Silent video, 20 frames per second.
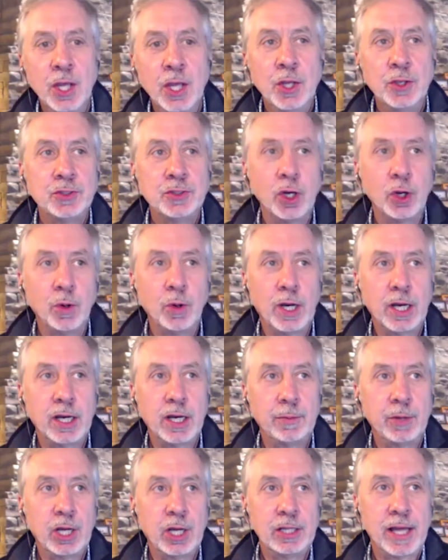So
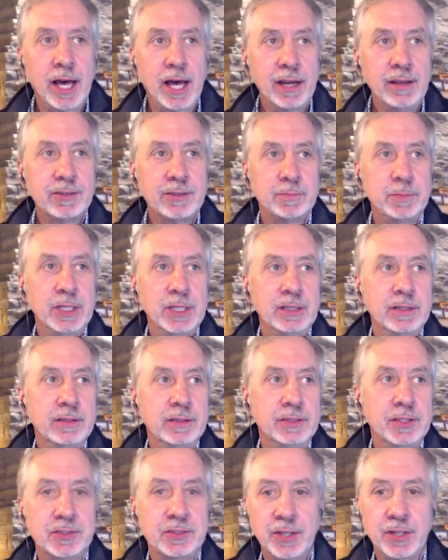um, a lot has
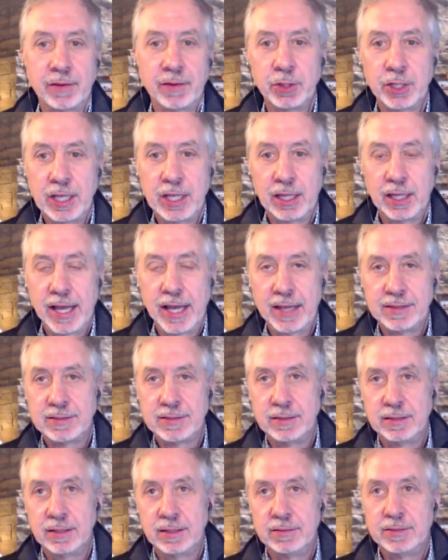been discovered in the
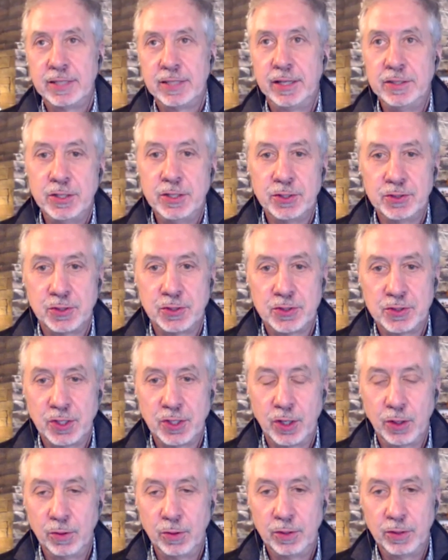last uh, 10 years or
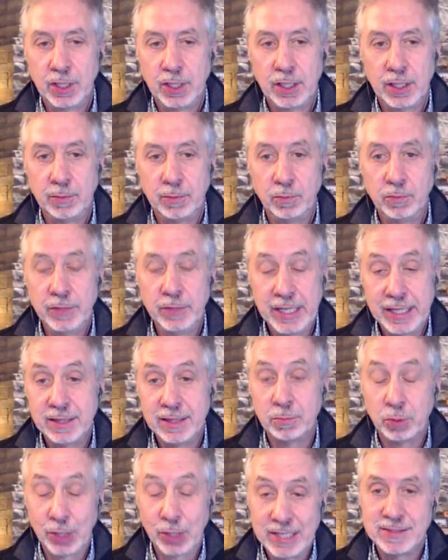so um, in
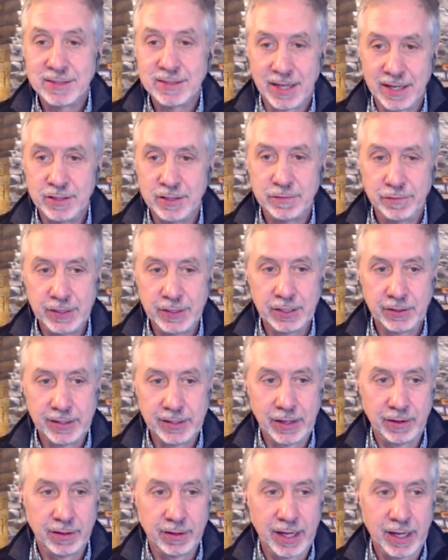the brain science field.
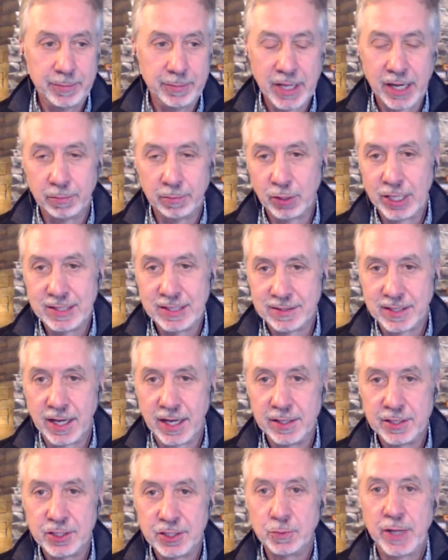Now, I'm not a brain
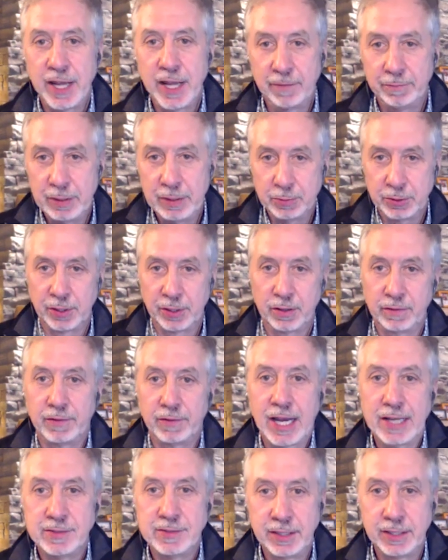scientist. We have people that are
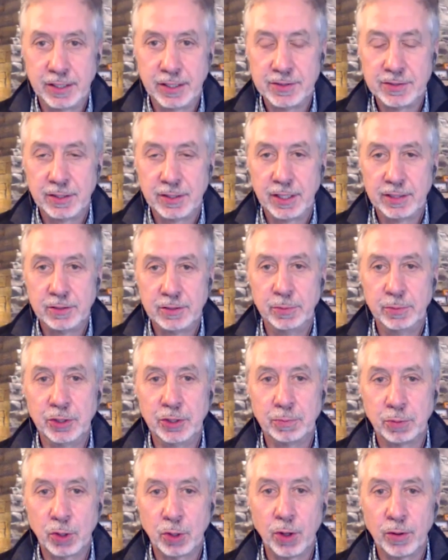advising us to
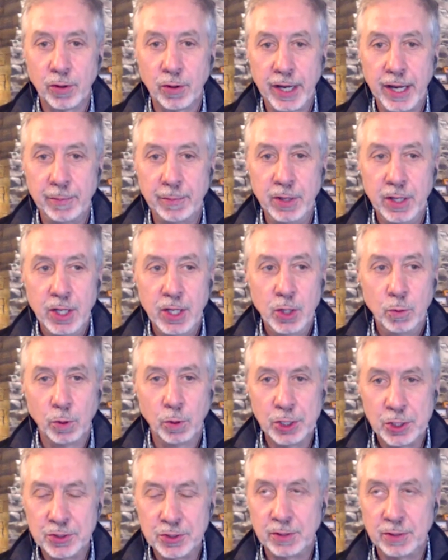a program.
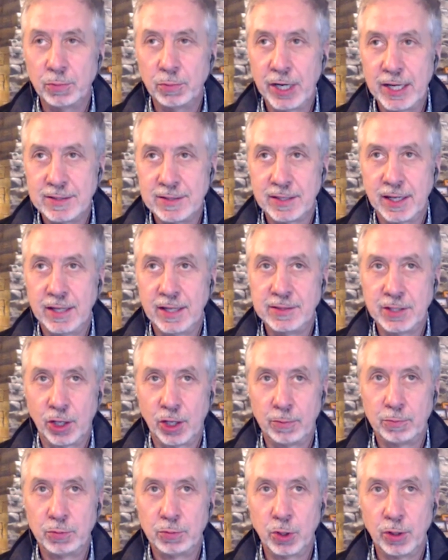We're using brain science in
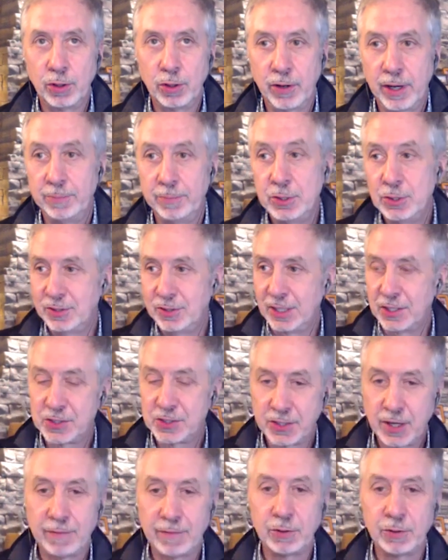our program, using
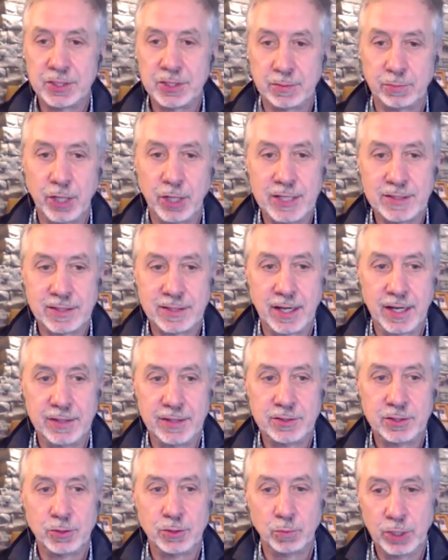discoveries in brain
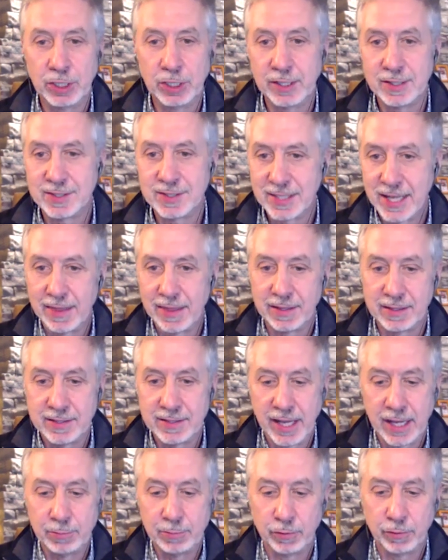science to really set the
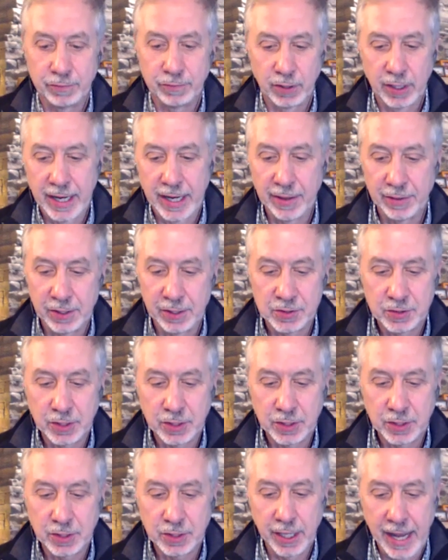table for how the
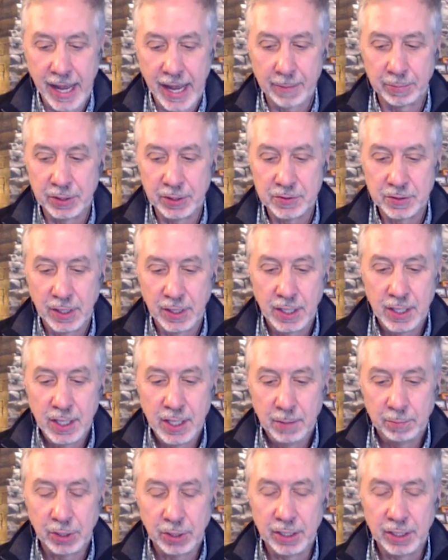discussion happens. Mm-hmm.